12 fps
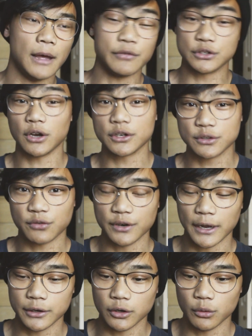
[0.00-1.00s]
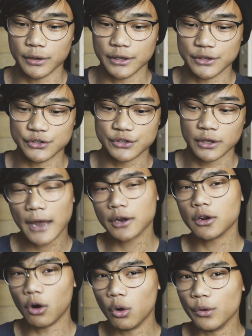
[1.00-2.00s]
having talked to Fernando is
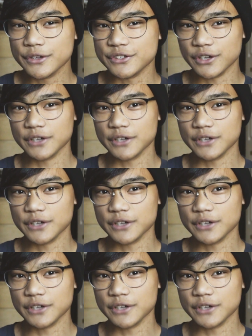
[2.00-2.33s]
Canada always